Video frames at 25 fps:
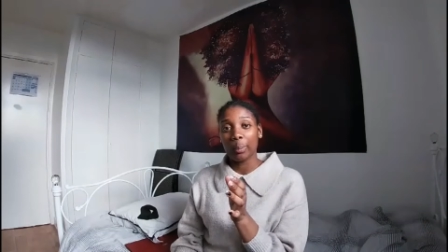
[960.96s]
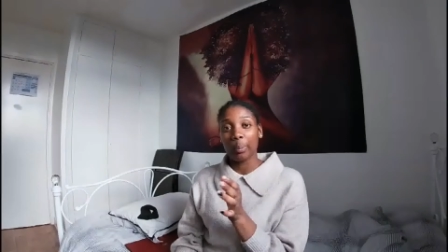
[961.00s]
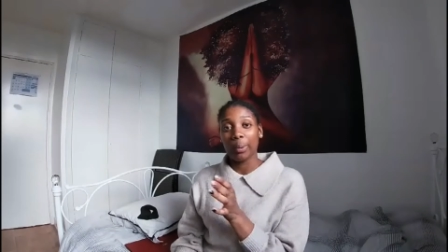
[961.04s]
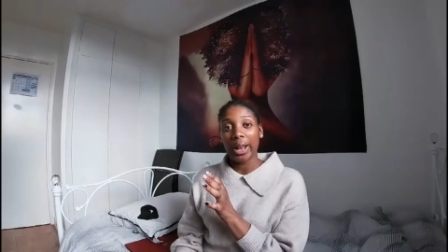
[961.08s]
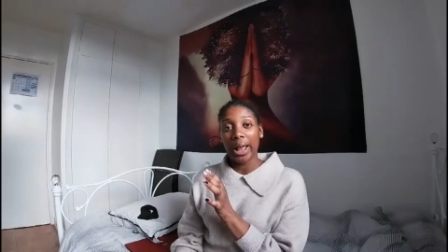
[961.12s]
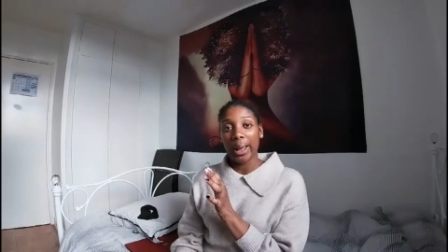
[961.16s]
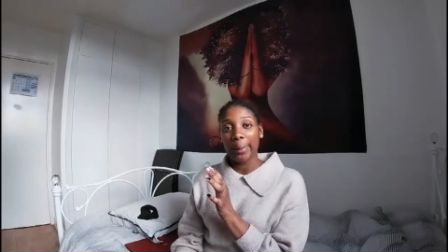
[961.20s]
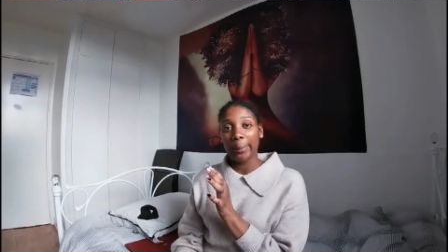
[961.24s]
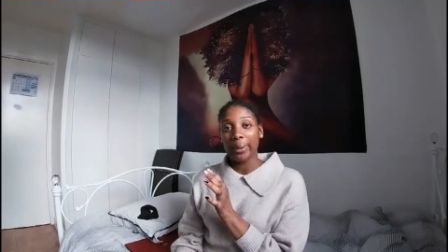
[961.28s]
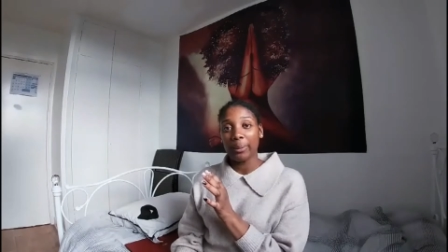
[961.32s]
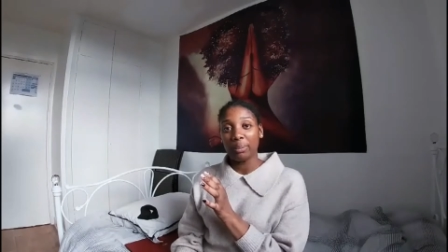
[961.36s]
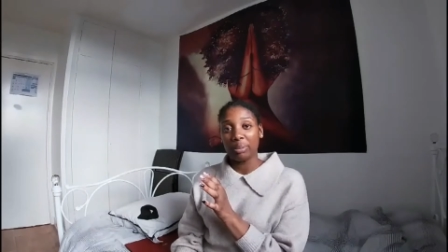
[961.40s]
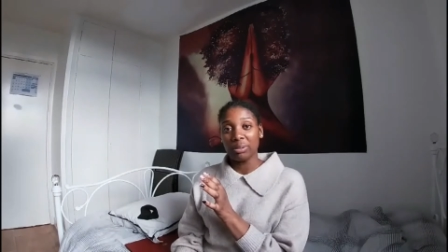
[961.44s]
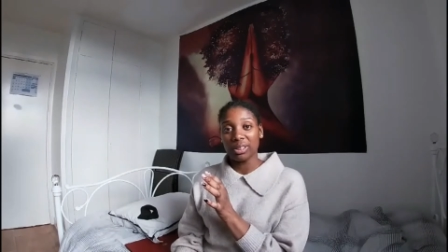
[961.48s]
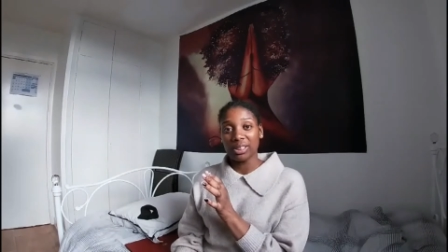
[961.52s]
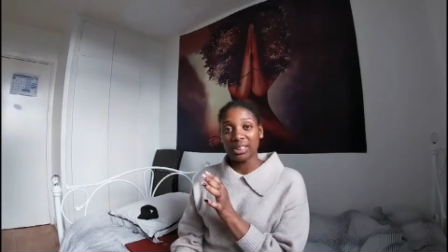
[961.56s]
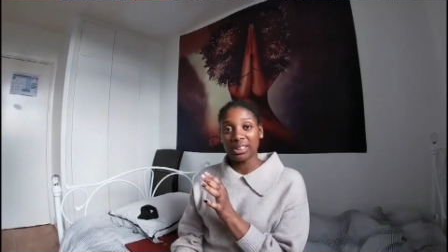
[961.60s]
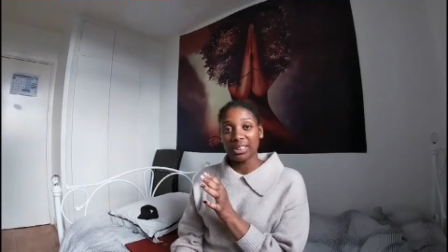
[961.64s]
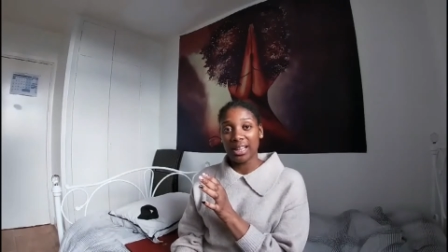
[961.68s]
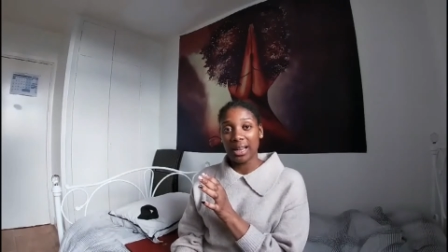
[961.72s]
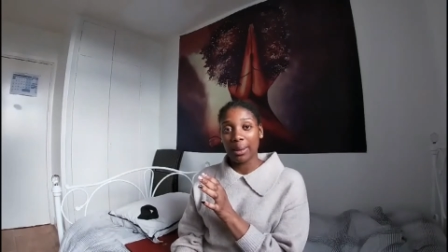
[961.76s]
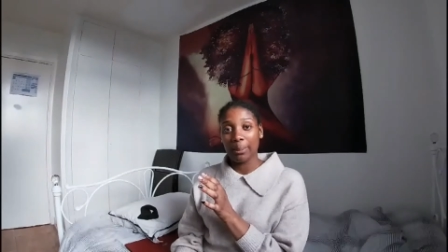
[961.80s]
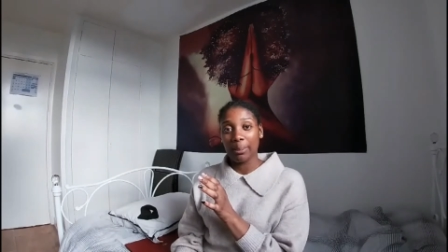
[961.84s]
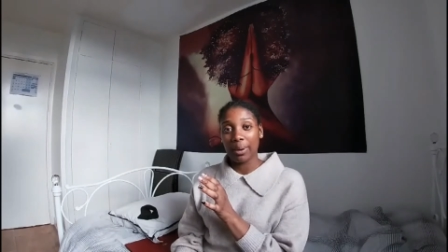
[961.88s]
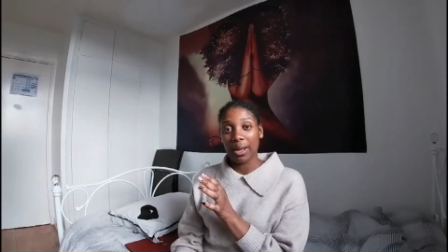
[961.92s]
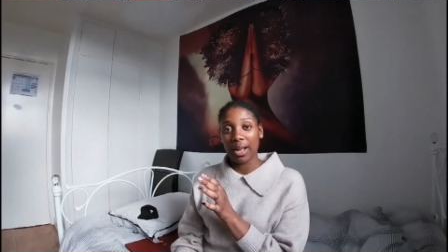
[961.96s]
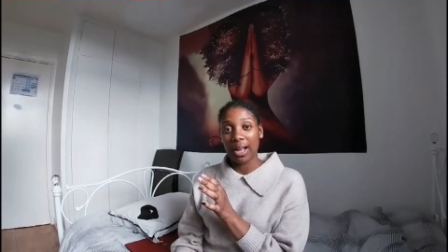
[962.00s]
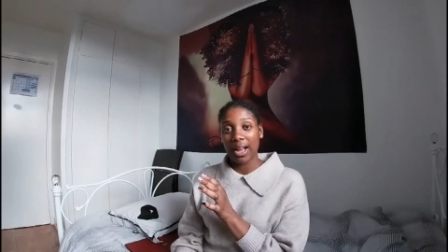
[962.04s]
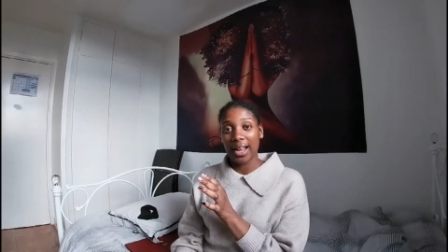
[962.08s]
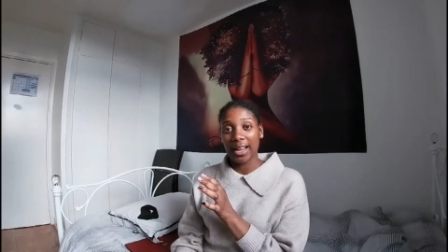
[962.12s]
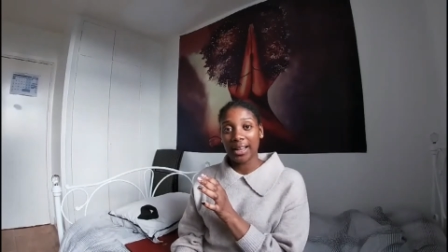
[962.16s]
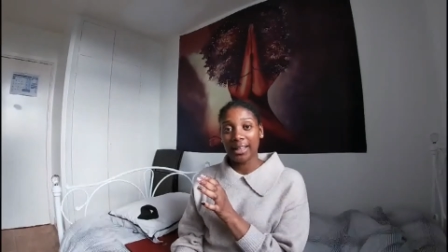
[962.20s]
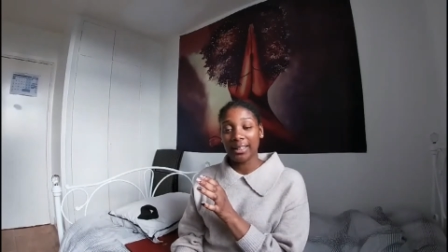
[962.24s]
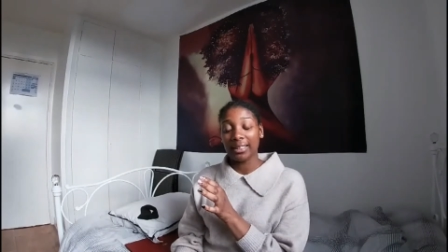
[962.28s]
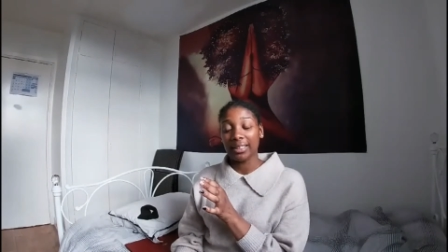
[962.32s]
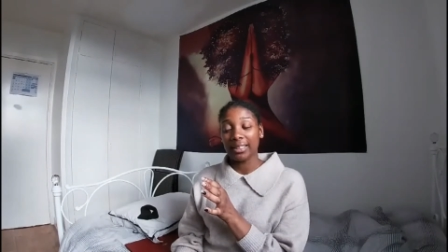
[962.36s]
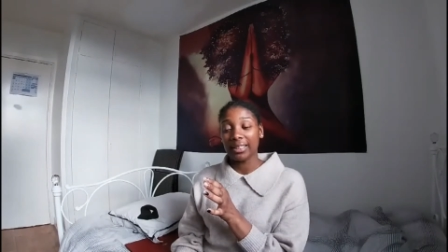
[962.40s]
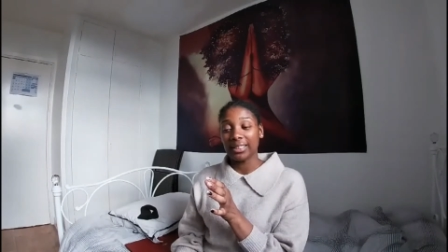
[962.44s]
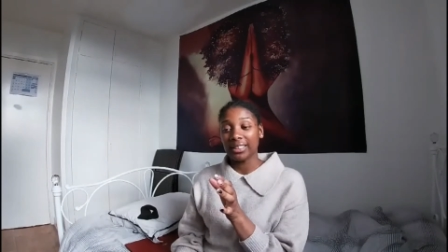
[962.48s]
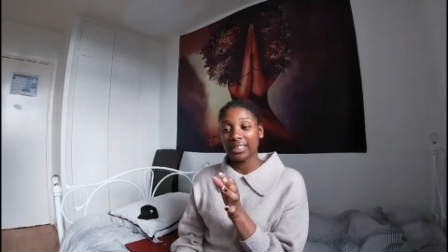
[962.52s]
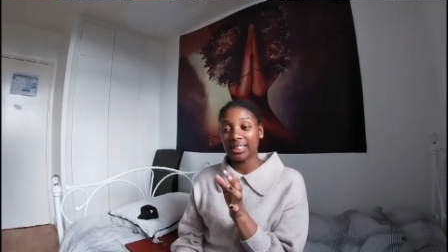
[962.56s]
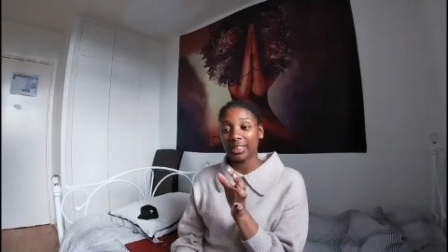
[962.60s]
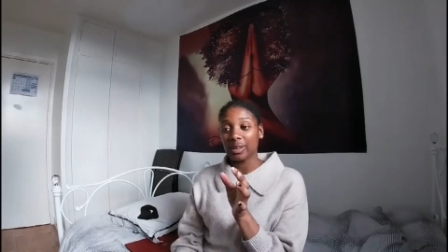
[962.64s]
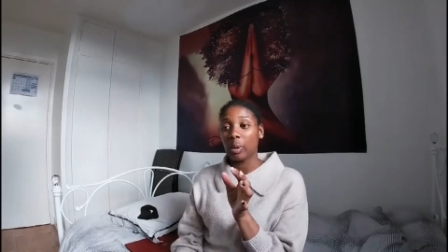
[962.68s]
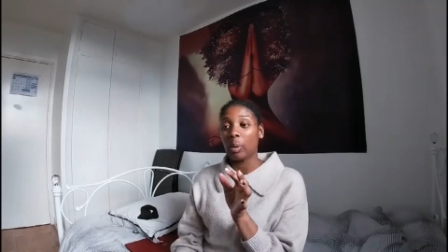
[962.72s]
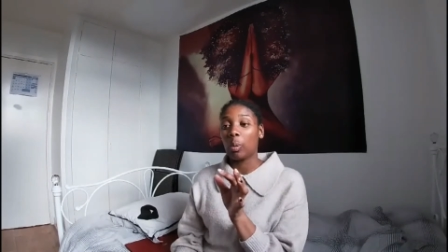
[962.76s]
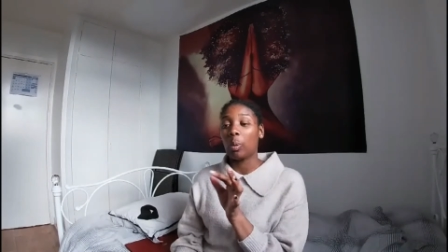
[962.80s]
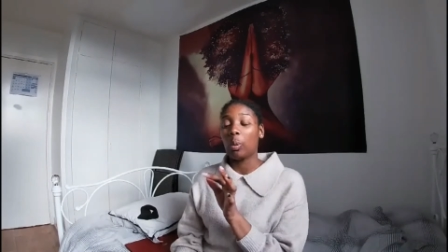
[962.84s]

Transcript: black people to stay behind until